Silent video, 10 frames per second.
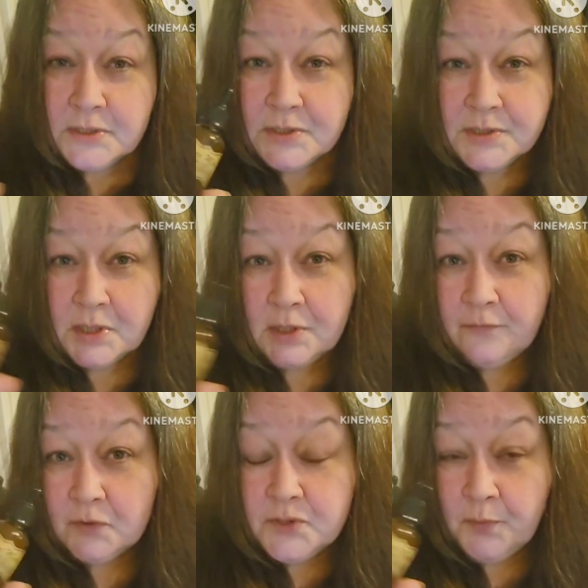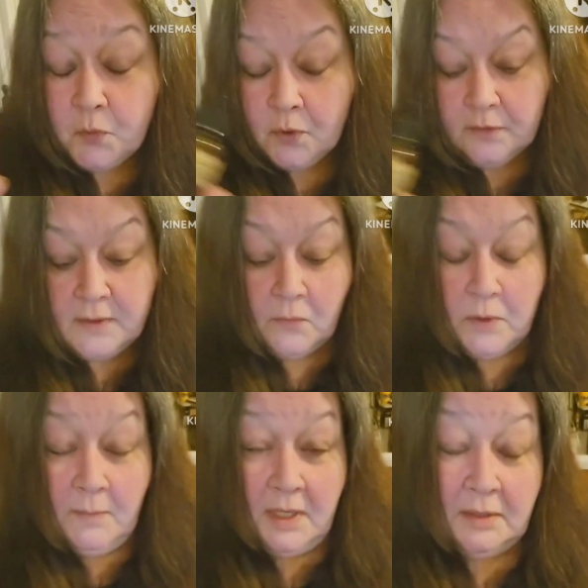is the liver support that we
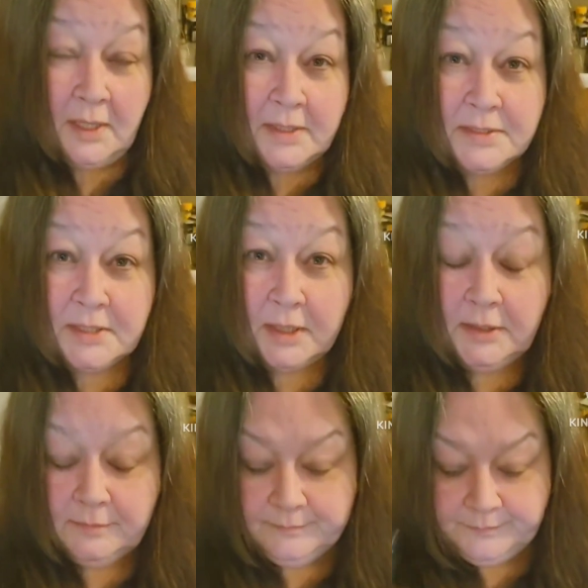made last night.